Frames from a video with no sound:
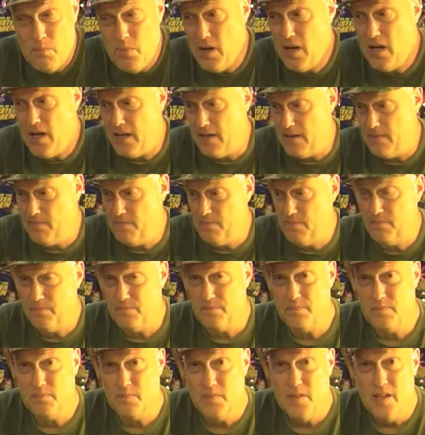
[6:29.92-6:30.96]
But
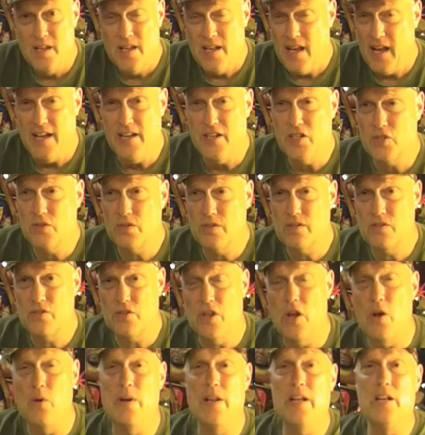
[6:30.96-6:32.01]
I just,
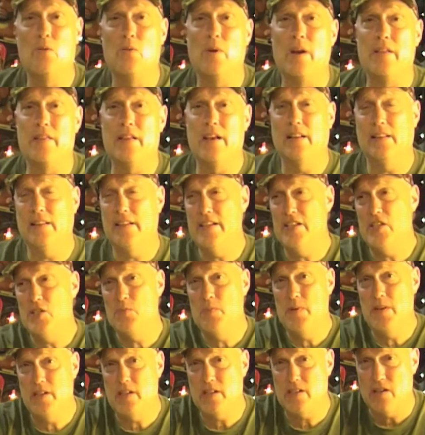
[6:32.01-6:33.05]
so anyway, that
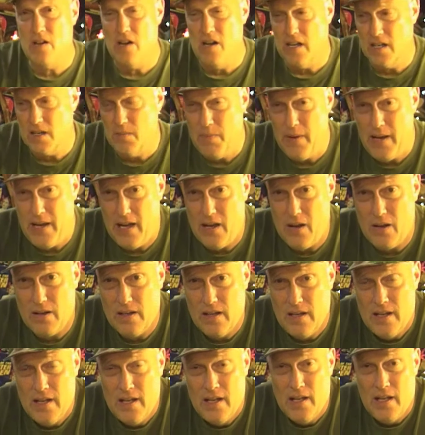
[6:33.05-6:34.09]
leads me to talk
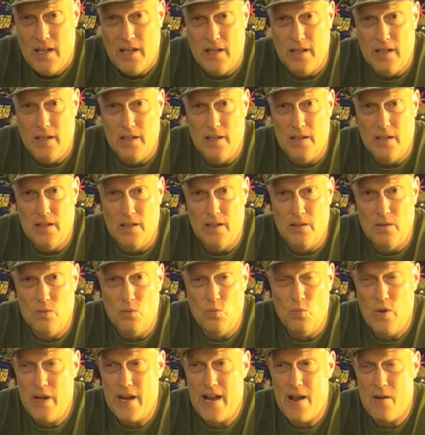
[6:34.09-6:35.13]
about uh,
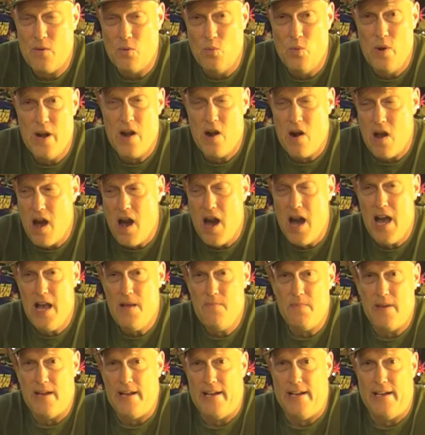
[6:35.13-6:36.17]
what where
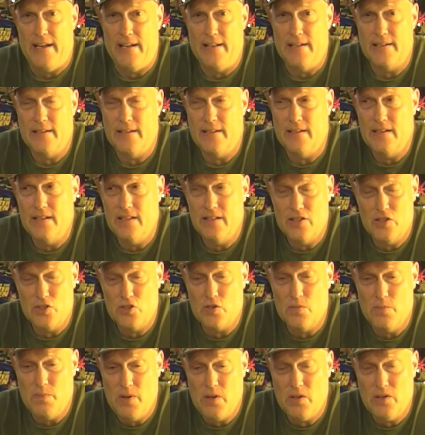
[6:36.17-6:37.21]
I'm at, and the
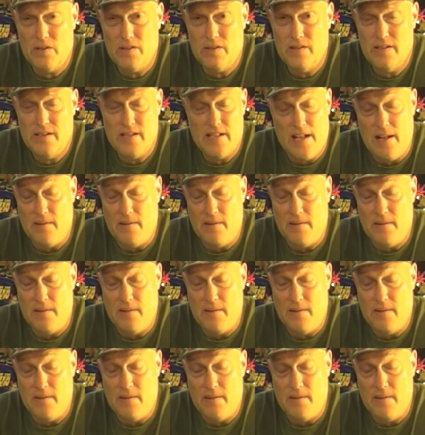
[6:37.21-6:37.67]
Cymbalta,